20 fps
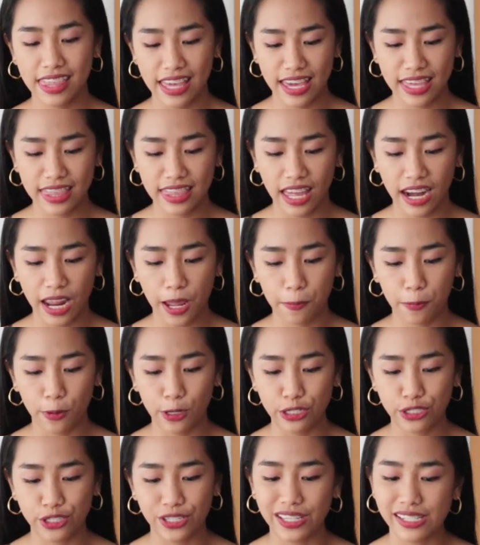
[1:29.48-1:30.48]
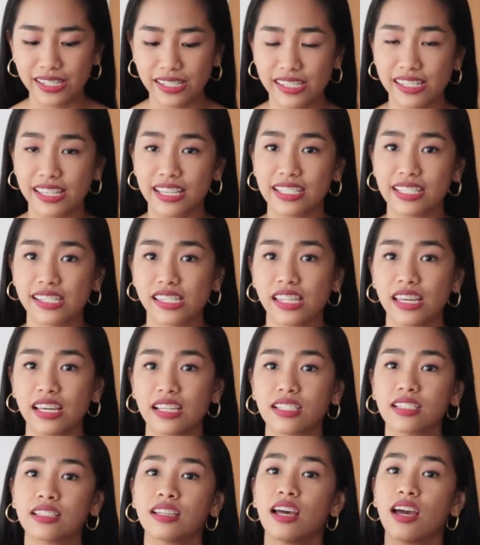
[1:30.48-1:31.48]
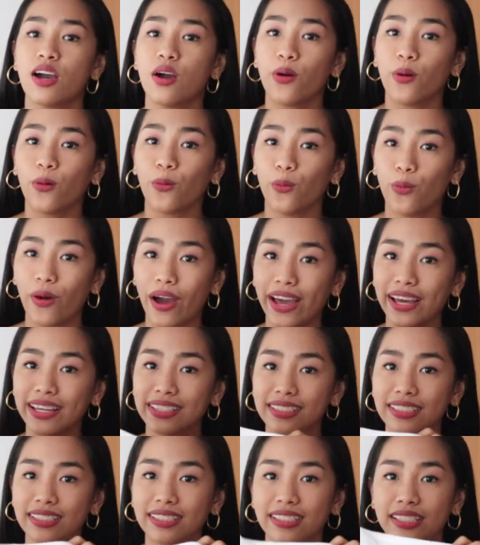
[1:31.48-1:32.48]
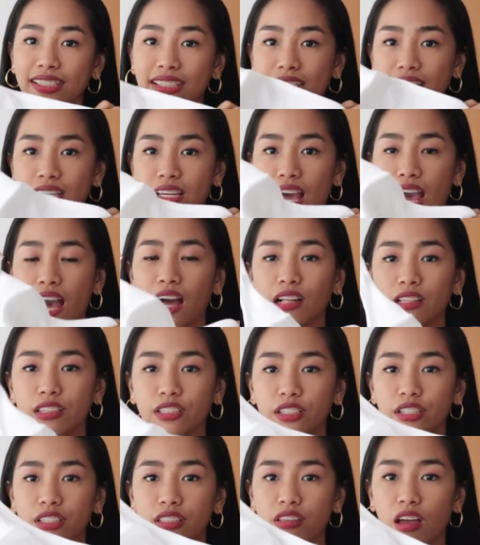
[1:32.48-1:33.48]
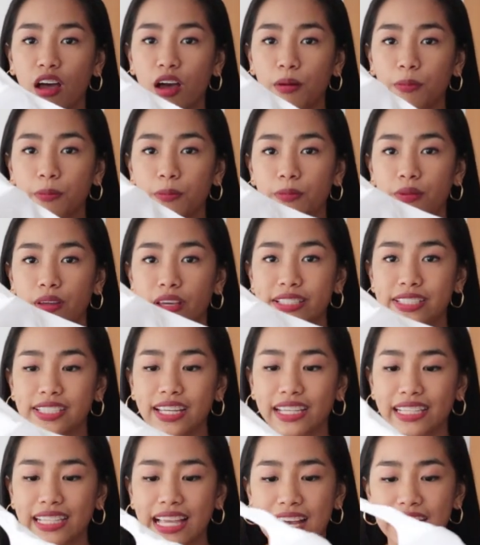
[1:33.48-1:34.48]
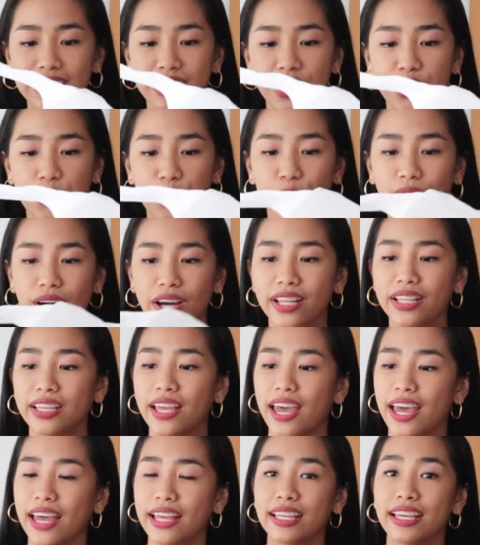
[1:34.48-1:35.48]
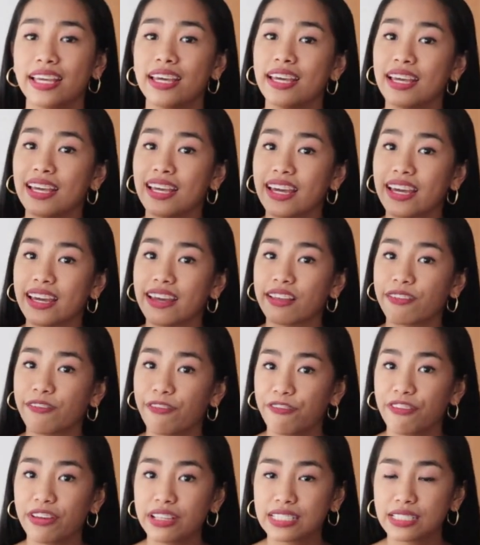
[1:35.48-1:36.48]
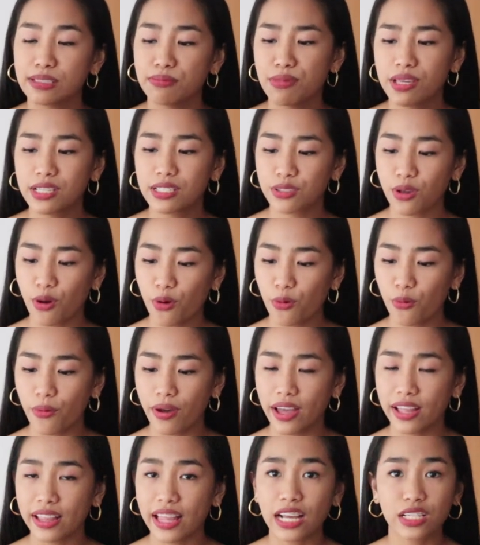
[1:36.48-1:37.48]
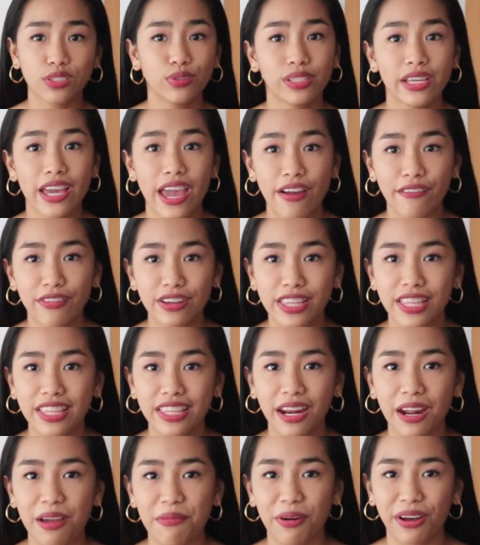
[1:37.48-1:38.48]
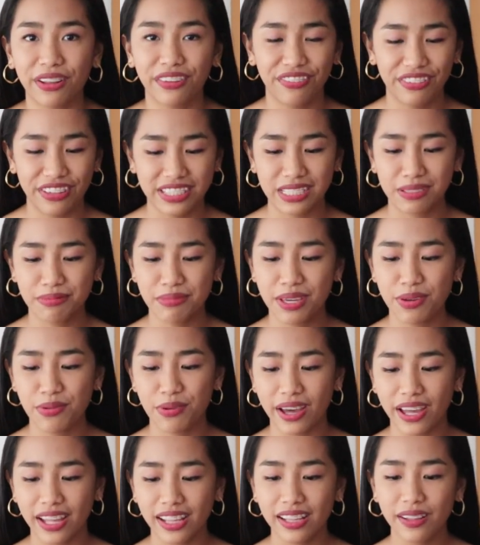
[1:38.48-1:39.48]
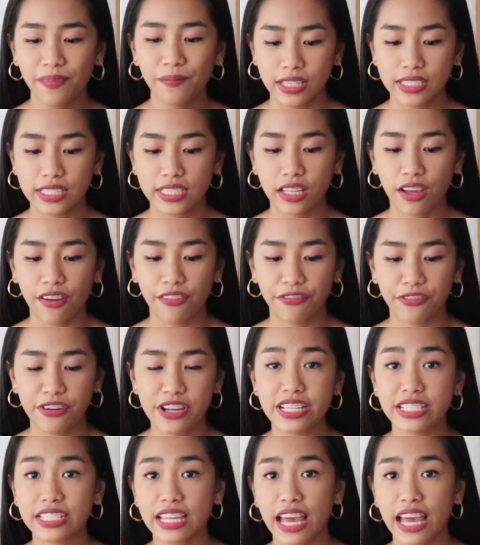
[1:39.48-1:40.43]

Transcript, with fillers: thing that I purchased is this white halter top. It's a classic one and it fits me so well. Actually, everything that I bought fits me well. It's a free